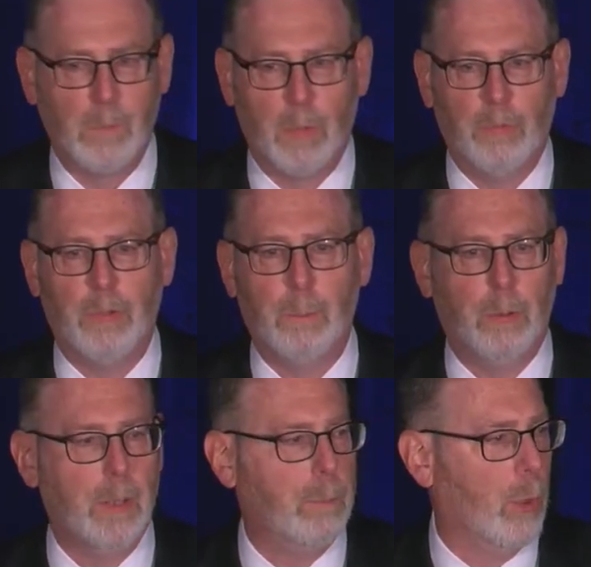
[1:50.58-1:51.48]

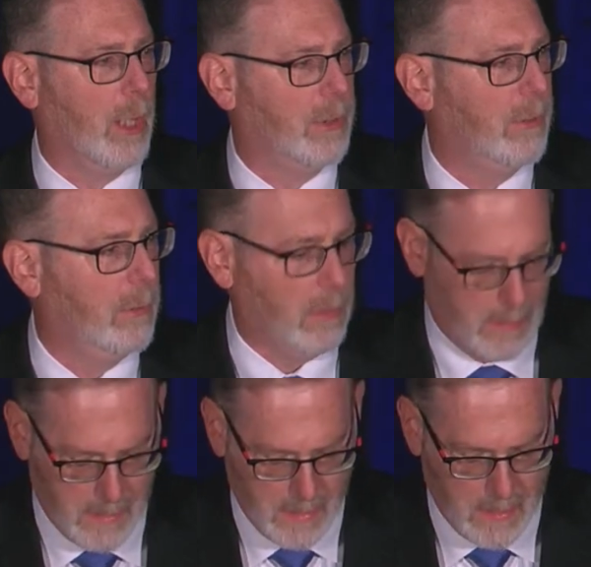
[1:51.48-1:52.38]
Simply put,
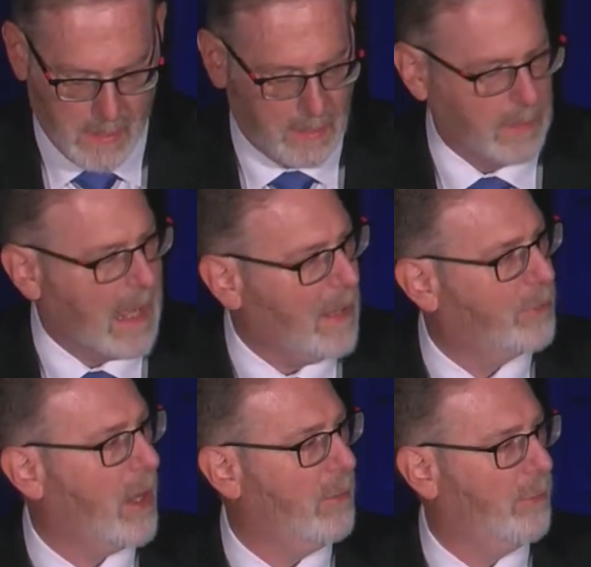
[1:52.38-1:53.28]

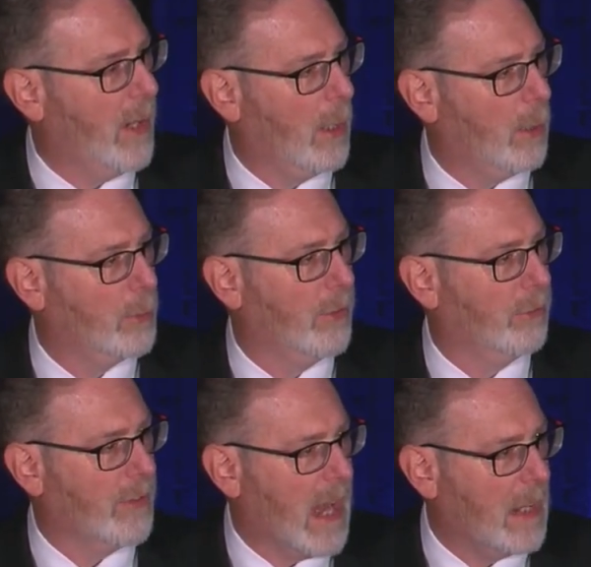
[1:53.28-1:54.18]
laissez-faire
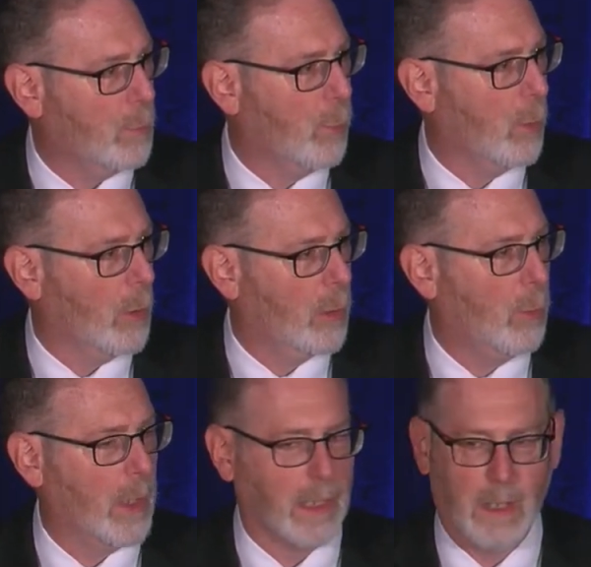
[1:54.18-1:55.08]
does not work
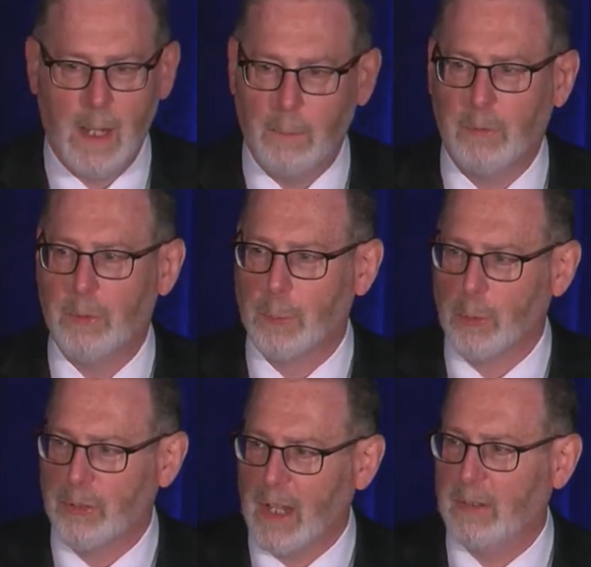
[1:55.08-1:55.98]
when it comes to
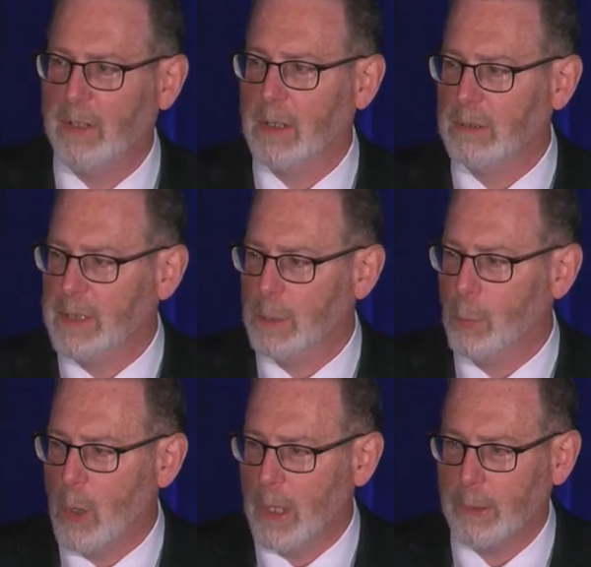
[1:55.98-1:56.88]
protecting clean
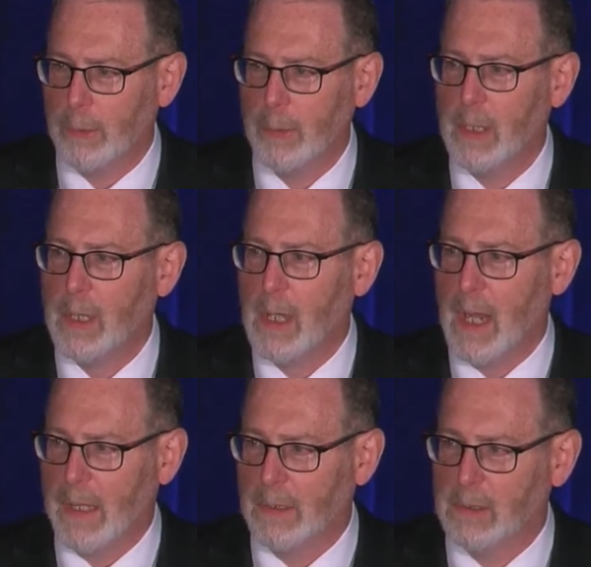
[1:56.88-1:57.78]
water
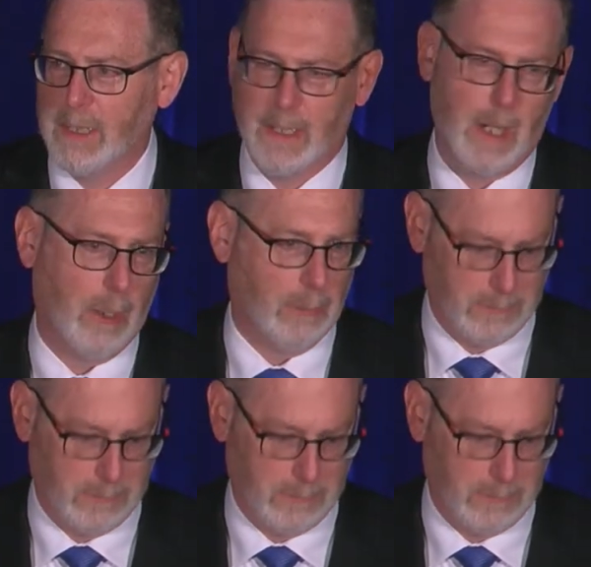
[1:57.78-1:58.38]
and clean air.